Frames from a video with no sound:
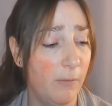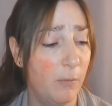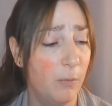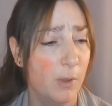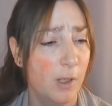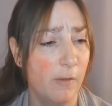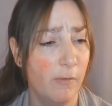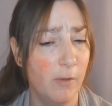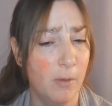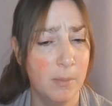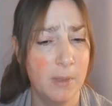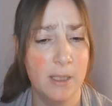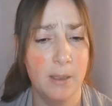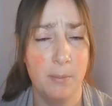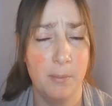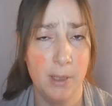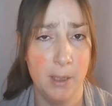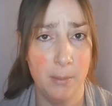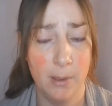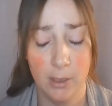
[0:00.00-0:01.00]
One of them is a
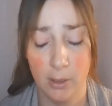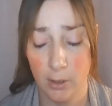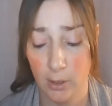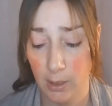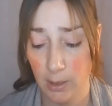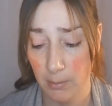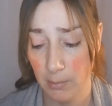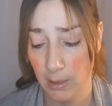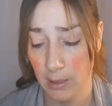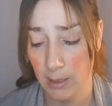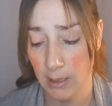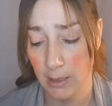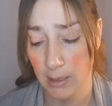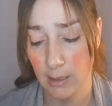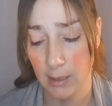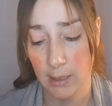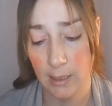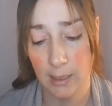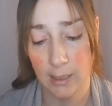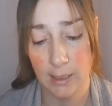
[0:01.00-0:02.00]
BB cream, and then
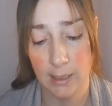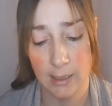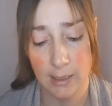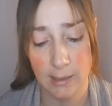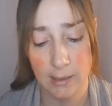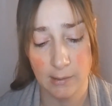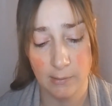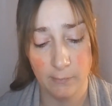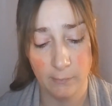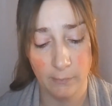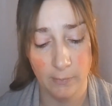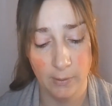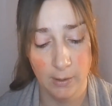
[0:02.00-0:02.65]
I have